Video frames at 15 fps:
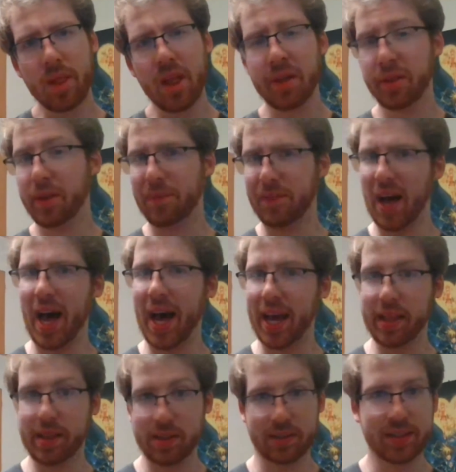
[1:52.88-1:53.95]
divide,
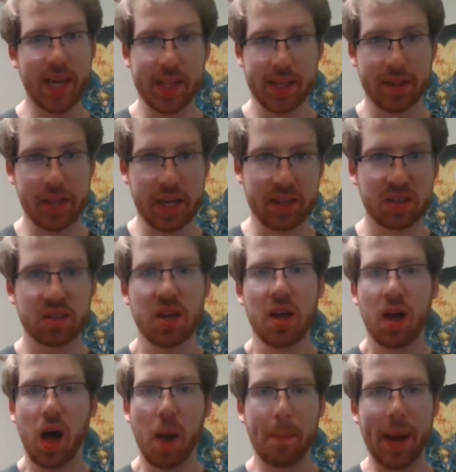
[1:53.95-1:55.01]
to say the least,
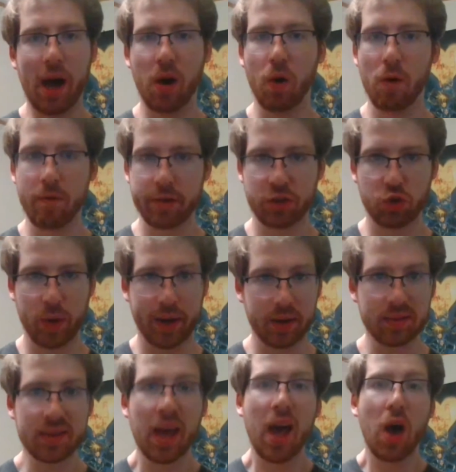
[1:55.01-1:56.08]
about over
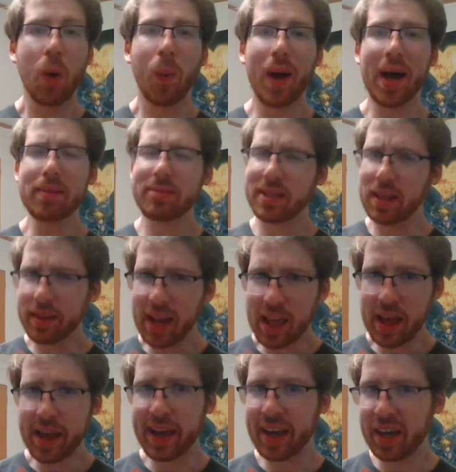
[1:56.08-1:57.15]
triggers. Well, I'm still not
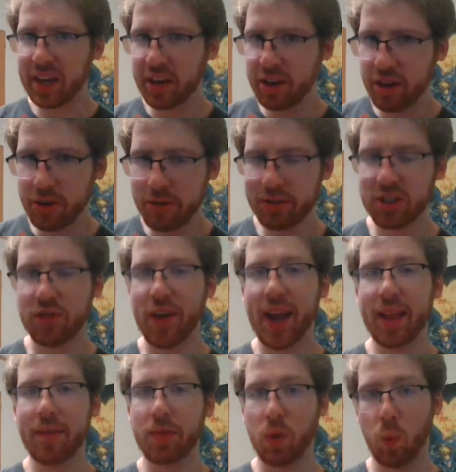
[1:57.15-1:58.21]
a huge fan
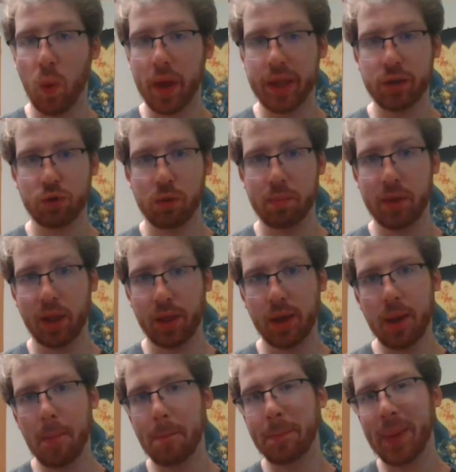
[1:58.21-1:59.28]
of the 100
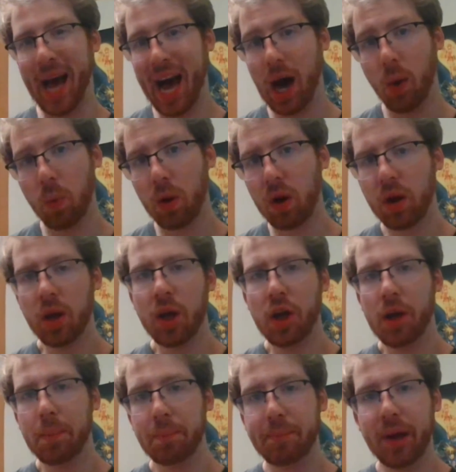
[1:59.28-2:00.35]
million power
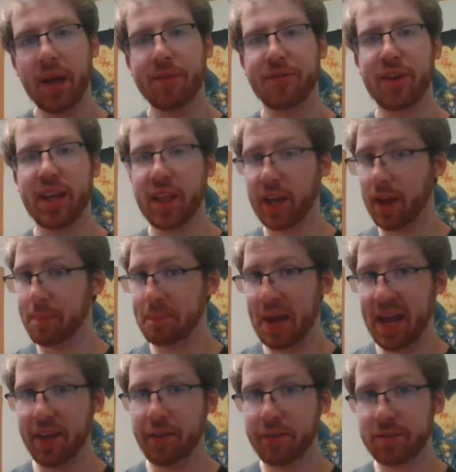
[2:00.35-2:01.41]
buff in a
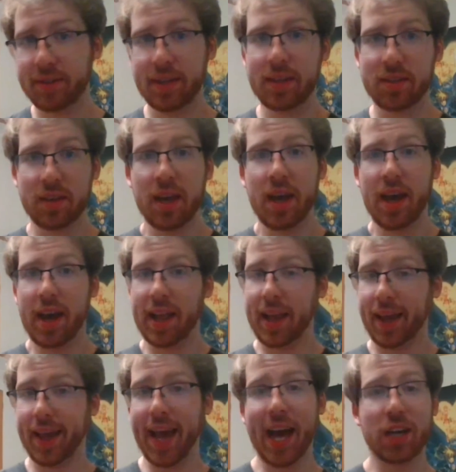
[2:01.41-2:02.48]
competitive sense. In a
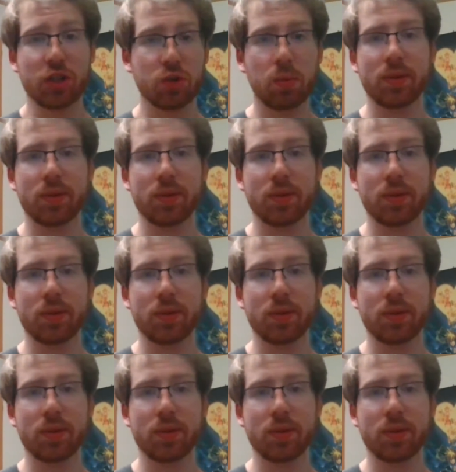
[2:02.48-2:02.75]
casual